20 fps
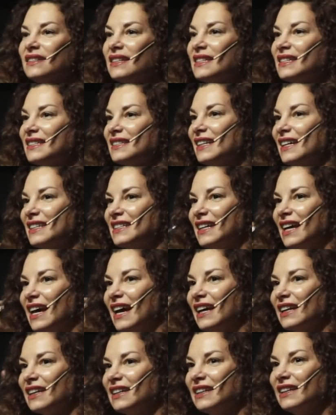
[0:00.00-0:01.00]
This is
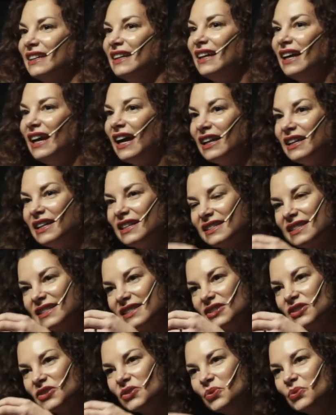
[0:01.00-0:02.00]
Ladakh, and it's
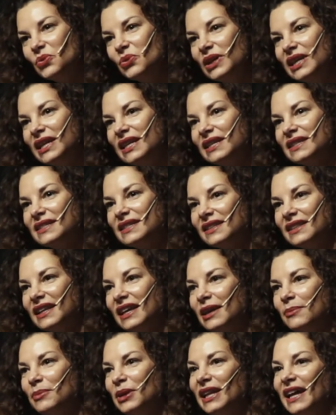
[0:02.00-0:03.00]
squeezed in the
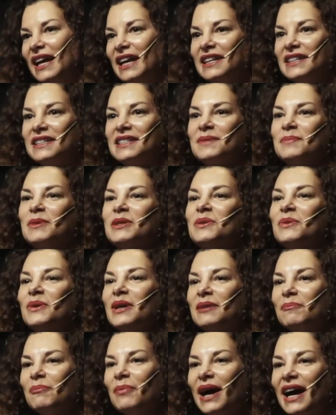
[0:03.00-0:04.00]
Himalayas
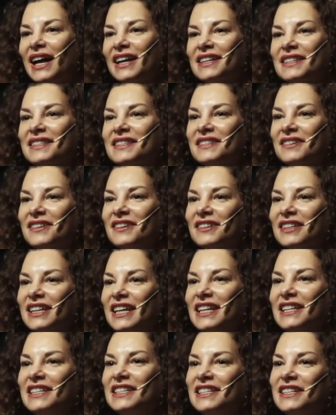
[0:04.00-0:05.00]
between Pakistan,
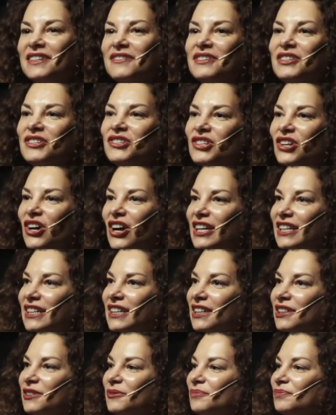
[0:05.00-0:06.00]
India, and
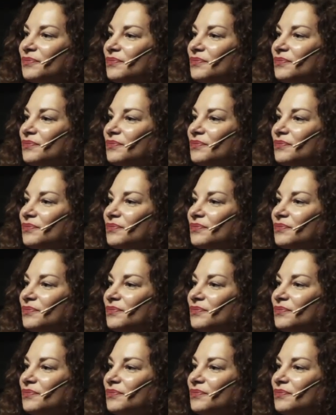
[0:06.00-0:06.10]
China.